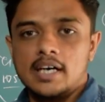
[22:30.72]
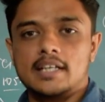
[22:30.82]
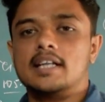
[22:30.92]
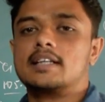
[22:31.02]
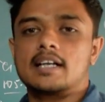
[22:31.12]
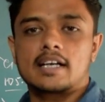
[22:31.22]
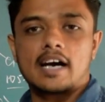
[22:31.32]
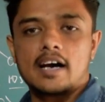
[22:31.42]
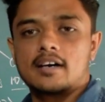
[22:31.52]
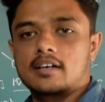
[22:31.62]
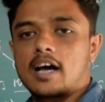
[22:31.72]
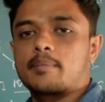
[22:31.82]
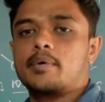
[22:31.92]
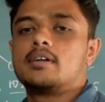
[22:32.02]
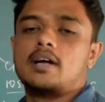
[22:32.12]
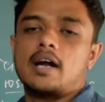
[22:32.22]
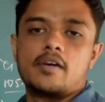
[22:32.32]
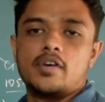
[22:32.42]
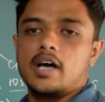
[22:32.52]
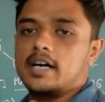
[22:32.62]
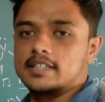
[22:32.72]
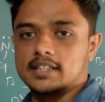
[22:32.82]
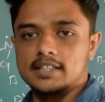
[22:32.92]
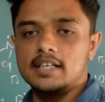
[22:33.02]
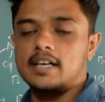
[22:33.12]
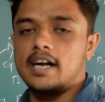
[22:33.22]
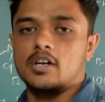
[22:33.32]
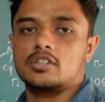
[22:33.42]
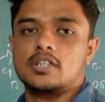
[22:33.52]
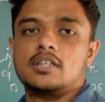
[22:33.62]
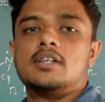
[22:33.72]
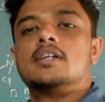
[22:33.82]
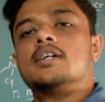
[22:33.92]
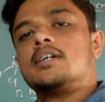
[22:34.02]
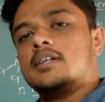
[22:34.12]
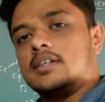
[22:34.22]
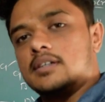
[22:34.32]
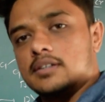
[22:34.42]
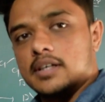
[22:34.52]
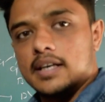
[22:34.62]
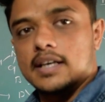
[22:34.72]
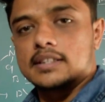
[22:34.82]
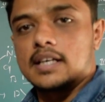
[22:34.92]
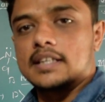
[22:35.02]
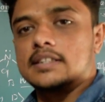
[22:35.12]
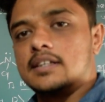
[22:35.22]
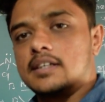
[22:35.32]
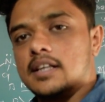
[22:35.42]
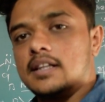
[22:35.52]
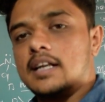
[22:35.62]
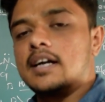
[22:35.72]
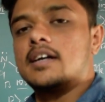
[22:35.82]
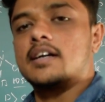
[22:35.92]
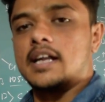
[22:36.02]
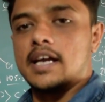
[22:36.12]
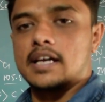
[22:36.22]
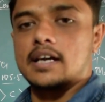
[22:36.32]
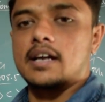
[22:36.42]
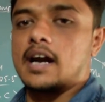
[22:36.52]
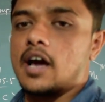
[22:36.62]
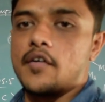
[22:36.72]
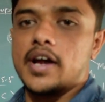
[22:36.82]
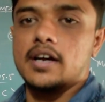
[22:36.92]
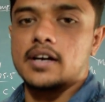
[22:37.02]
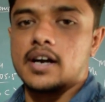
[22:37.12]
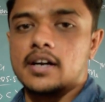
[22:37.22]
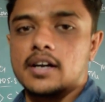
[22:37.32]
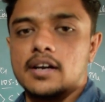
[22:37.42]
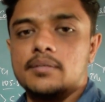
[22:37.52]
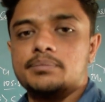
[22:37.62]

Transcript: other than carbon, and we are discussing nitrogen in next class. Till then, take care and have a great day.